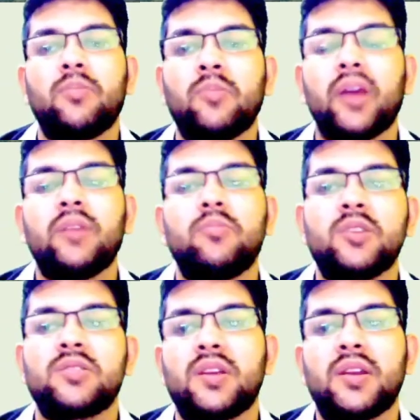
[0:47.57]
I am
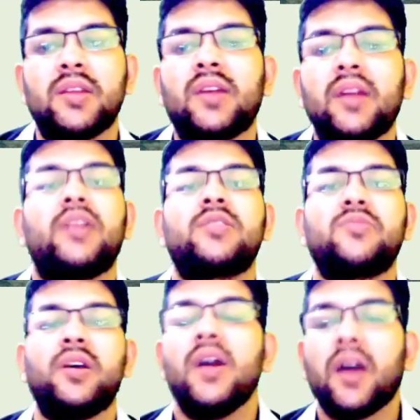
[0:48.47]
considering that that's why
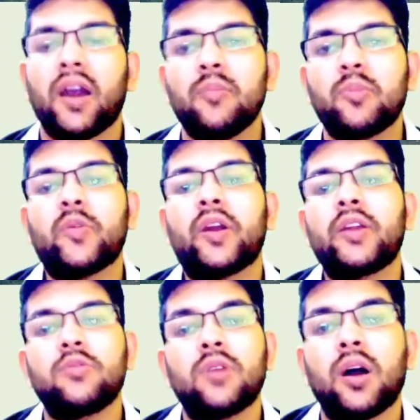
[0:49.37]
I am providing you
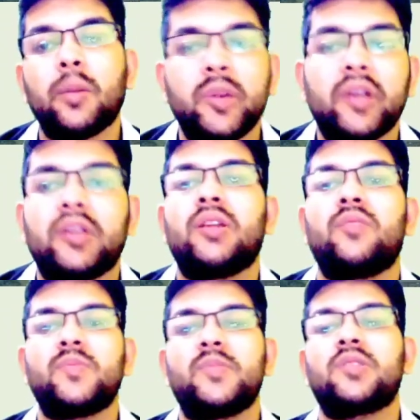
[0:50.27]
the updated
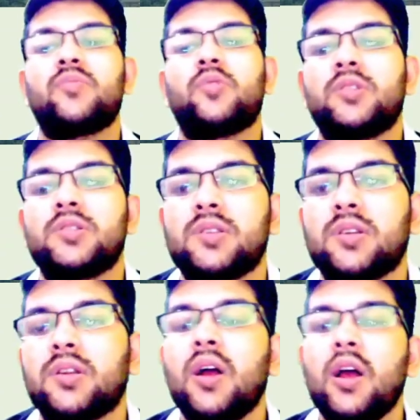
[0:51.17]
information for this year
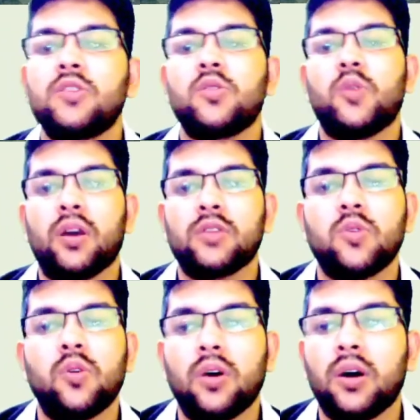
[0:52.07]
so uh, so
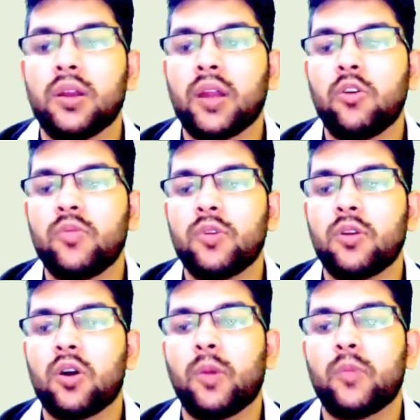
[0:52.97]
uh, now if you talk
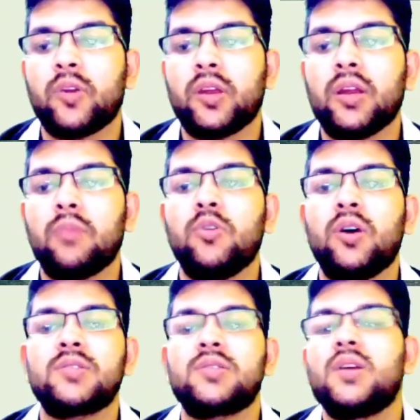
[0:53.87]
about for
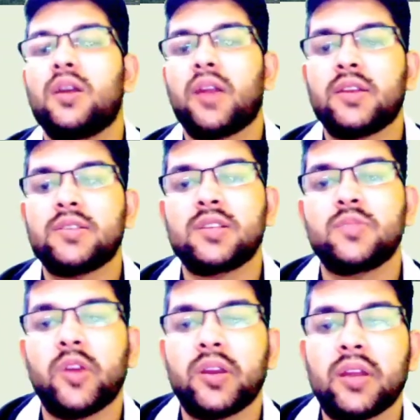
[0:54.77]
EWS
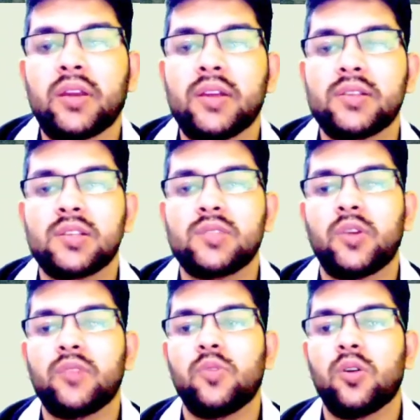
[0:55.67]
96.8,
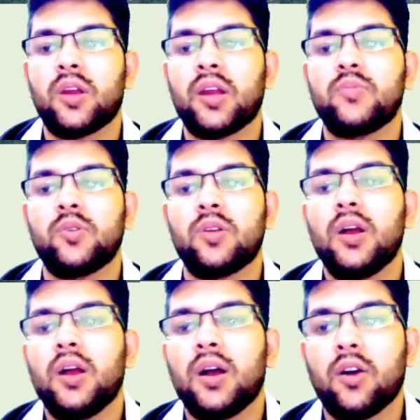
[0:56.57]
96.4, and for
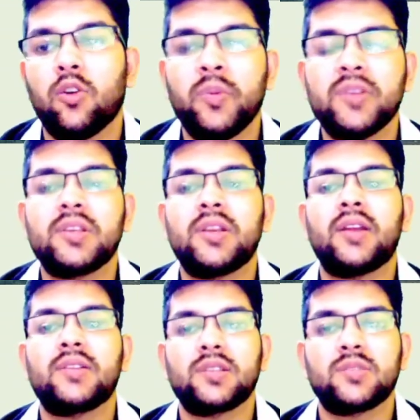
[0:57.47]
OBC
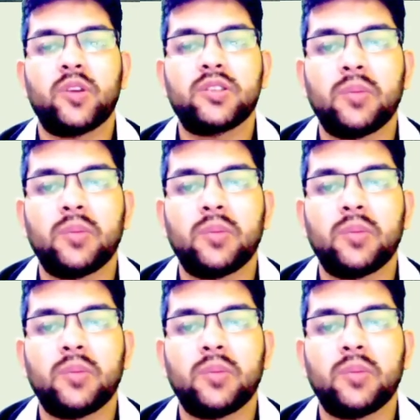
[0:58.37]
96.7,